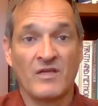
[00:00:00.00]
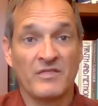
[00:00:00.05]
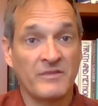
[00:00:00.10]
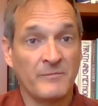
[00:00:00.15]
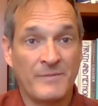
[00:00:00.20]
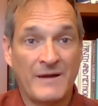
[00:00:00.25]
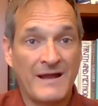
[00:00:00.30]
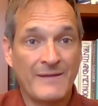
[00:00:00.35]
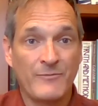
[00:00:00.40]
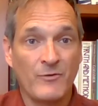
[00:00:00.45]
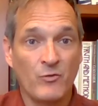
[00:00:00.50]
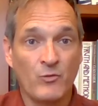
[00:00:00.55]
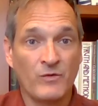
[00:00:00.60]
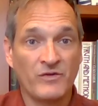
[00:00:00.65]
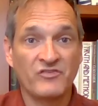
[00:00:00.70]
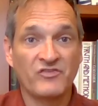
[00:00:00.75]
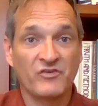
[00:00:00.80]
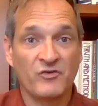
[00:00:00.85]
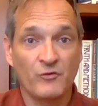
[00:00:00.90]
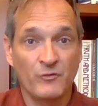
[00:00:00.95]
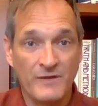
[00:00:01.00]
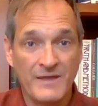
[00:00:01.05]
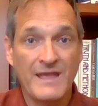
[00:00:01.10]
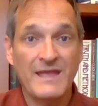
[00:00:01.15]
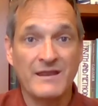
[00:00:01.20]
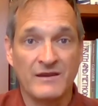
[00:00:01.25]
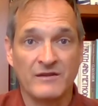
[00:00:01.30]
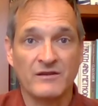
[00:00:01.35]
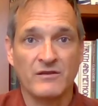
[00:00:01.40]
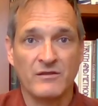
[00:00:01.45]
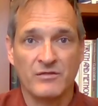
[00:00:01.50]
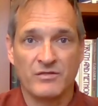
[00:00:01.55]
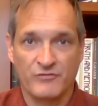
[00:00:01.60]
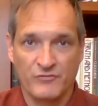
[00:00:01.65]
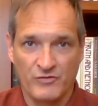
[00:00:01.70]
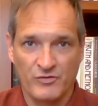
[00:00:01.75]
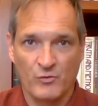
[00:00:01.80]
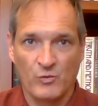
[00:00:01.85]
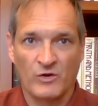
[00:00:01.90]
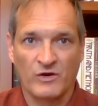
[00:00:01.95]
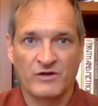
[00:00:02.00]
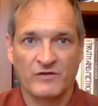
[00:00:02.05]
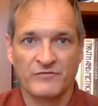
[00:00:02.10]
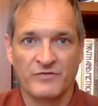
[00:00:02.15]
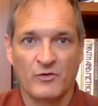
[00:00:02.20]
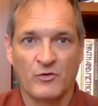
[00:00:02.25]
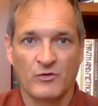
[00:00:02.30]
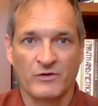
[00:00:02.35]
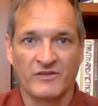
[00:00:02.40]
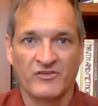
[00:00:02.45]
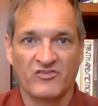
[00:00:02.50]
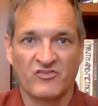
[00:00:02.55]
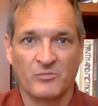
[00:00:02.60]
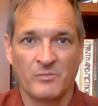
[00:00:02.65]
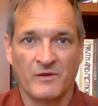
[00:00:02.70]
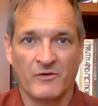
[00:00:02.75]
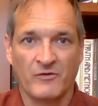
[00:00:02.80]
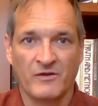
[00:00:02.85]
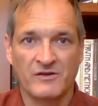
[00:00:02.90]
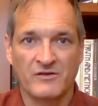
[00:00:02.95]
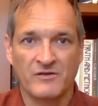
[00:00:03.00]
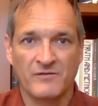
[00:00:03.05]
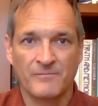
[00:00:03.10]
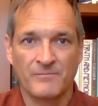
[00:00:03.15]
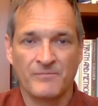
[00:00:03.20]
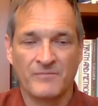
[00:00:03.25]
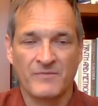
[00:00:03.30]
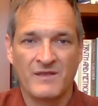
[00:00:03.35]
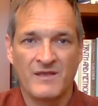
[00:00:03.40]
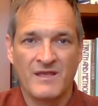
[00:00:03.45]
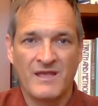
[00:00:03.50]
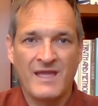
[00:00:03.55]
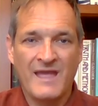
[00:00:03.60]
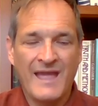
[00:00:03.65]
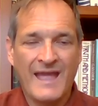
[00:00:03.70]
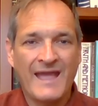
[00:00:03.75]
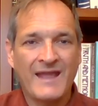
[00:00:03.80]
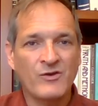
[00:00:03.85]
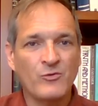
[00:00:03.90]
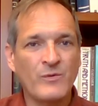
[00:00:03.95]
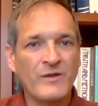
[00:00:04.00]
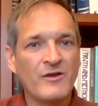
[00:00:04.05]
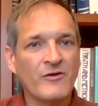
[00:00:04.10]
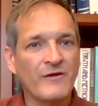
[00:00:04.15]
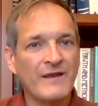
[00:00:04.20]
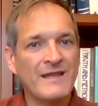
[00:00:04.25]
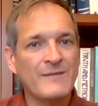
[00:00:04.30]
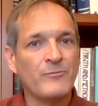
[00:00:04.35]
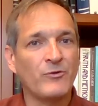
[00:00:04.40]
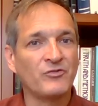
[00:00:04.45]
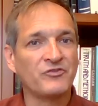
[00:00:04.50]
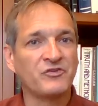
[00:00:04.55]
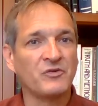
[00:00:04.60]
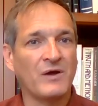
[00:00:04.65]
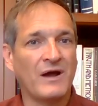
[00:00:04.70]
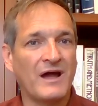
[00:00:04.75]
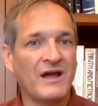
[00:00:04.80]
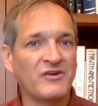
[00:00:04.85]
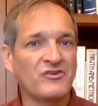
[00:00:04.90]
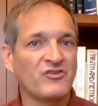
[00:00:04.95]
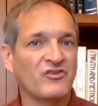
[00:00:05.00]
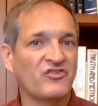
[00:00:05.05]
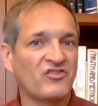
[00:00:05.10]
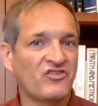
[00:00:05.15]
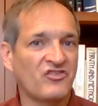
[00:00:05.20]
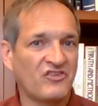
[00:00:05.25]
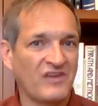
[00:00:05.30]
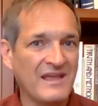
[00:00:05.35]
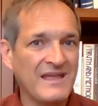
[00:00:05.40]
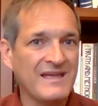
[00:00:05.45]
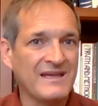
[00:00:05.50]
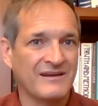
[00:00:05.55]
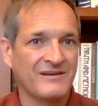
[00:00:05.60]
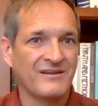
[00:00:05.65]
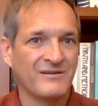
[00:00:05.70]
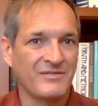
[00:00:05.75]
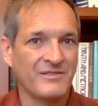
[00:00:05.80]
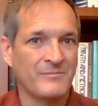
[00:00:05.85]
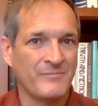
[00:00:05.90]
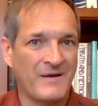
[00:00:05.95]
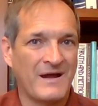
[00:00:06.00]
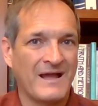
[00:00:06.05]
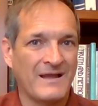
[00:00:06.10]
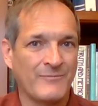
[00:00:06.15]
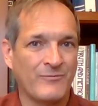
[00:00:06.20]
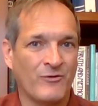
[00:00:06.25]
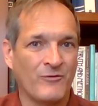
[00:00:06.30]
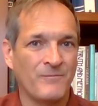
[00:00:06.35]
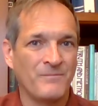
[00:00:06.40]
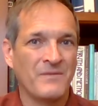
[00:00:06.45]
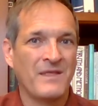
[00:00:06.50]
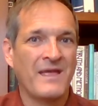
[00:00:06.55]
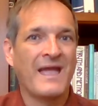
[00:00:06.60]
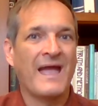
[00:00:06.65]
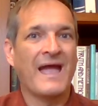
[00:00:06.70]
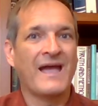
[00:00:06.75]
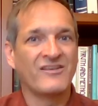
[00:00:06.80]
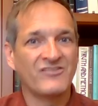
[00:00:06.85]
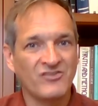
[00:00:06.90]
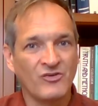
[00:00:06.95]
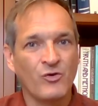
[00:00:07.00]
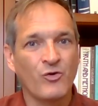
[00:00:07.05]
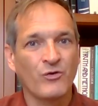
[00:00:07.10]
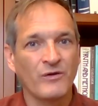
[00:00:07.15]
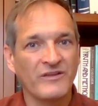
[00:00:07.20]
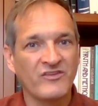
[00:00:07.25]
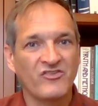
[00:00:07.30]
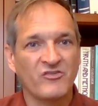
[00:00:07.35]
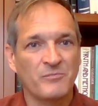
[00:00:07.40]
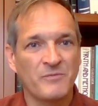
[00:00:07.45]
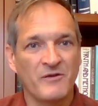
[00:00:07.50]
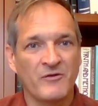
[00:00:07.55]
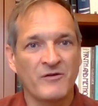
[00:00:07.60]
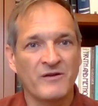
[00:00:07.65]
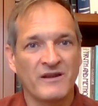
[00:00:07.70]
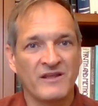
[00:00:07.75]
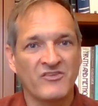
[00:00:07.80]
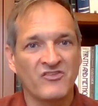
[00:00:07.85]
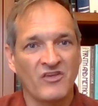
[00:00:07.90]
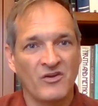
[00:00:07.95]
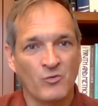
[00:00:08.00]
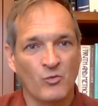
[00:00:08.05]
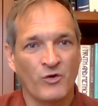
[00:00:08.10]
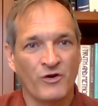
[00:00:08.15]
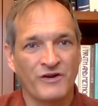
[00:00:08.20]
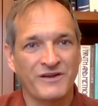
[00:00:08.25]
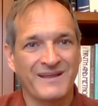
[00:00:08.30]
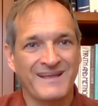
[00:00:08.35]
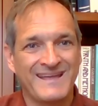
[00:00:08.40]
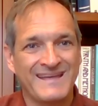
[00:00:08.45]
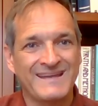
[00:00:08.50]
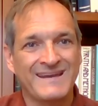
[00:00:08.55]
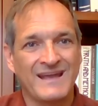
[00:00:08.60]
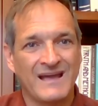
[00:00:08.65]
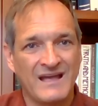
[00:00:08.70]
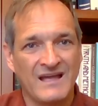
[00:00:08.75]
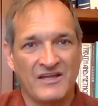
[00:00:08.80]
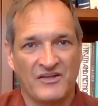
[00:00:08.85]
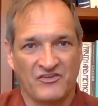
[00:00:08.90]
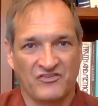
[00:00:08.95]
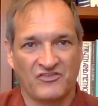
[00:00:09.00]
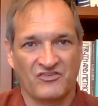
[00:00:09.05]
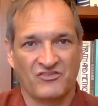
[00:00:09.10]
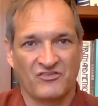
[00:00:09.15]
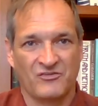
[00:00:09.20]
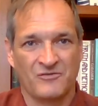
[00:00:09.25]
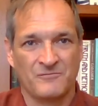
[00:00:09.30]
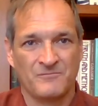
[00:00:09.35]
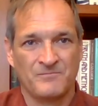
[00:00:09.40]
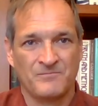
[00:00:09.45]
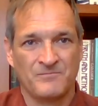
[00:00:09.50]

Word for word: The Bible was created through the work of the Holy Spirit, and we are able to understand the Bible as the Holy Spirit is at work in us.